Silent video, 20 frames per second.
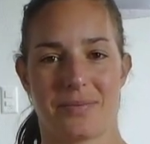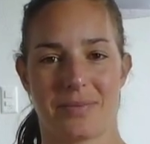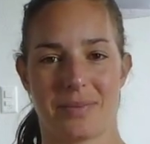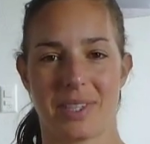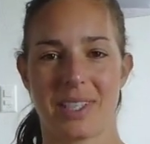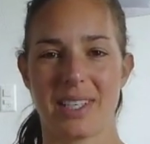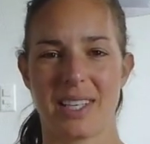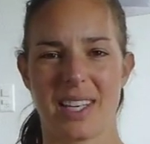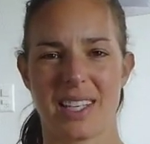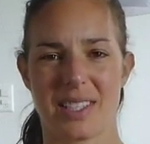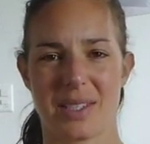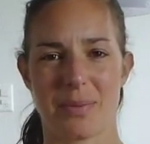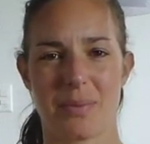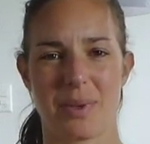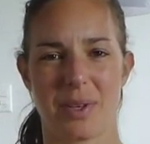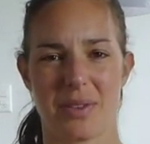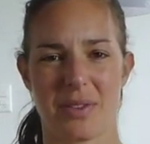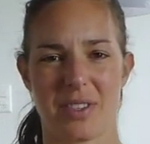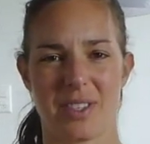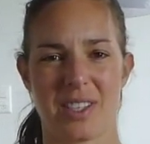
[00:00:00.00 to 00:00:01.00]
But yeah, it's a
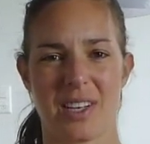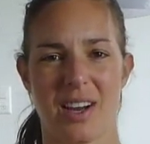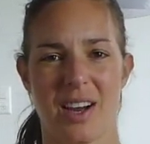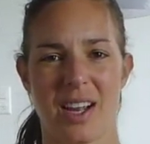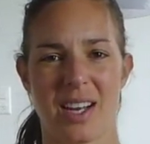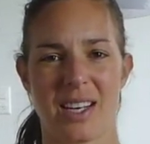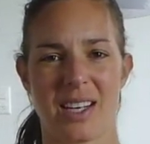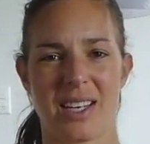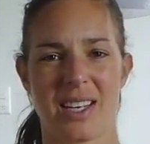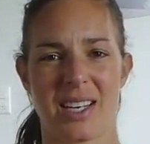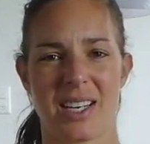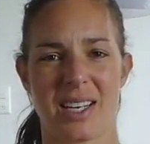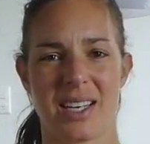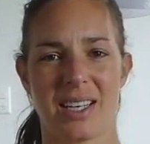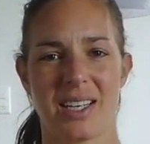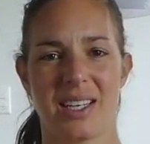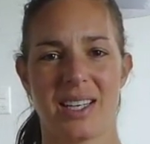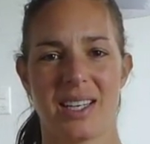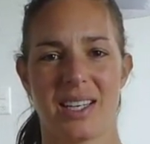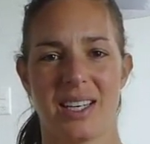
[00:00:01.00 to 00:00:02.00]
bit of a tightening,
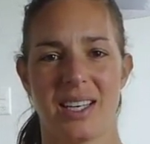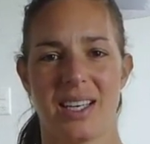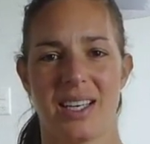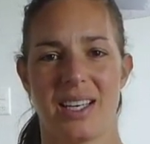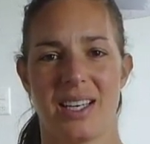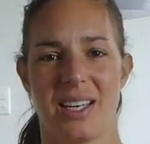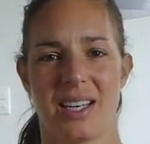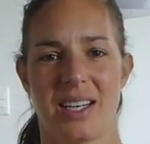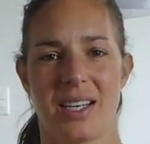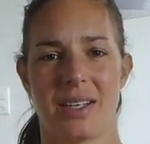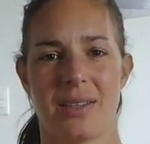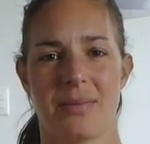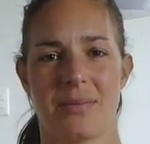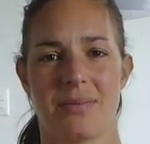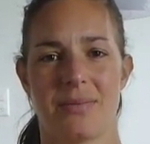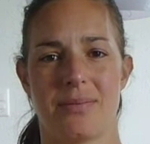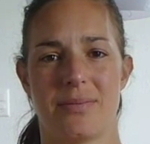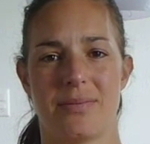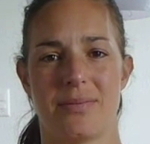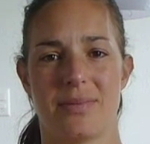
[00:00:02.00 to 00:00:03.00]

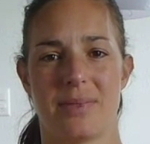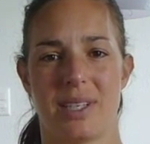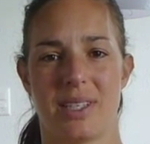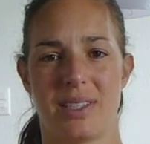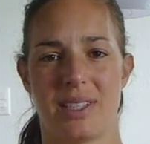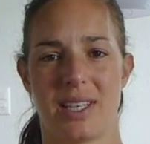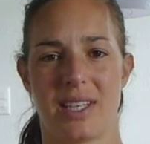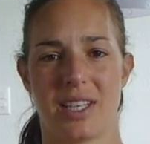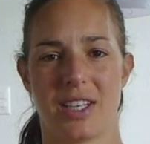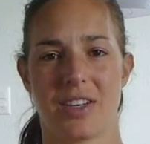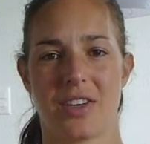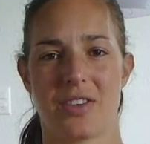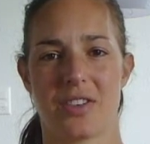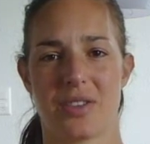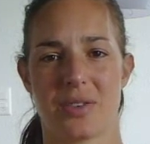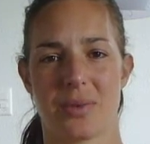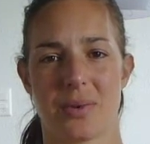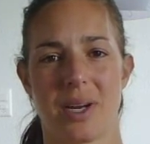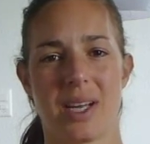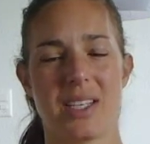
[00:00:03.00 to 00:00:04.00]
and then it goes
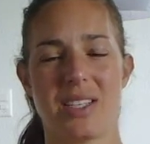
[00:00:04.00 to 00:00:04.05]
away.